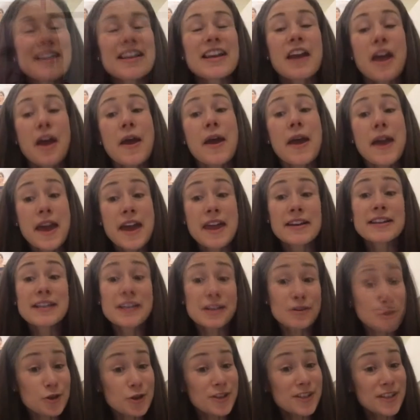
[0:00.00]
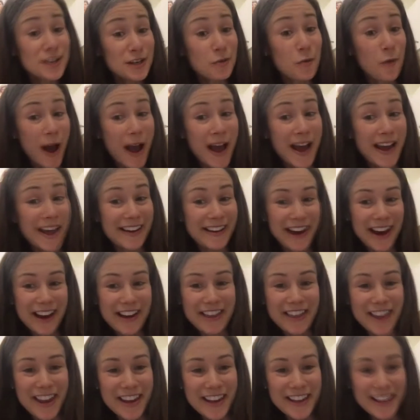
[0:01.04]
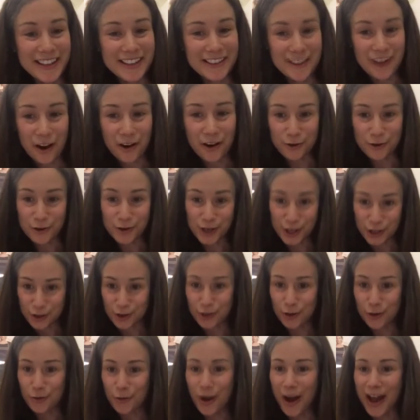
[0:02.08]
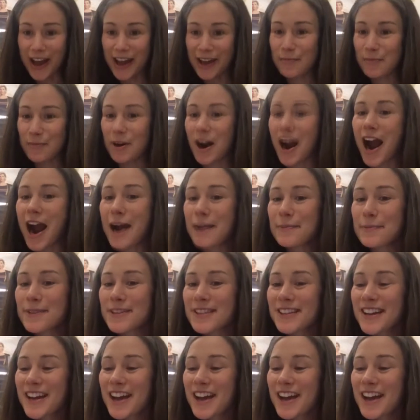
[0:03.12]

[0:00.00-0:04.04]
In an interesting way, I think, in an untraditional way, perhaps.